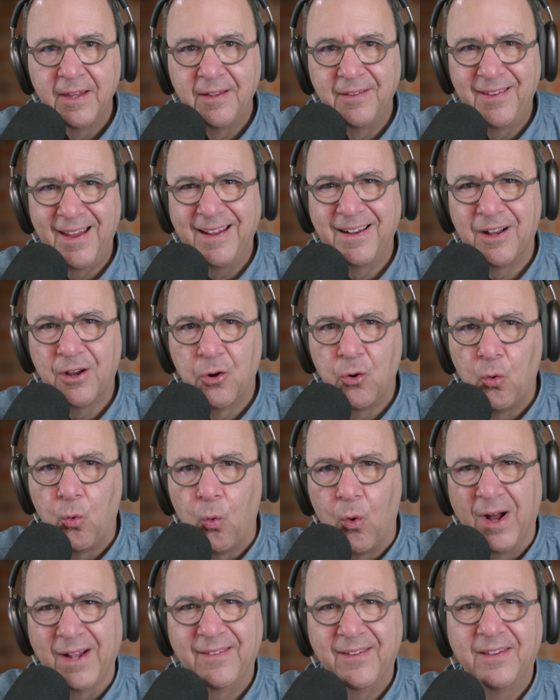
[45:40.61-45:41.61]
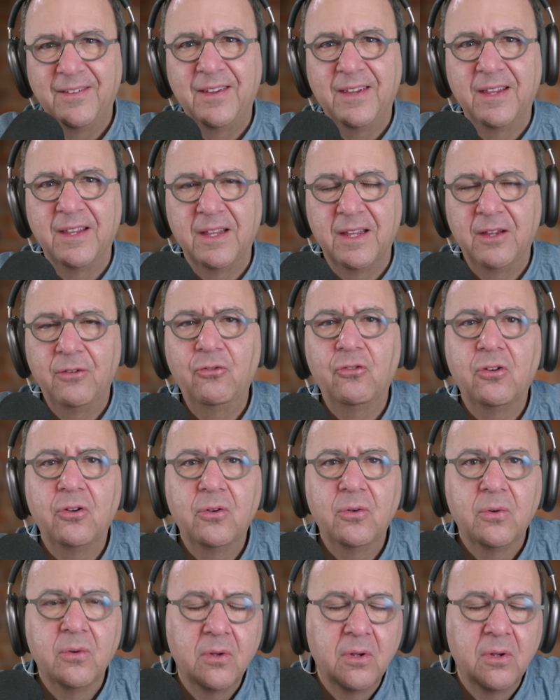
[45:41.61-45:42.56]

data quantity issue?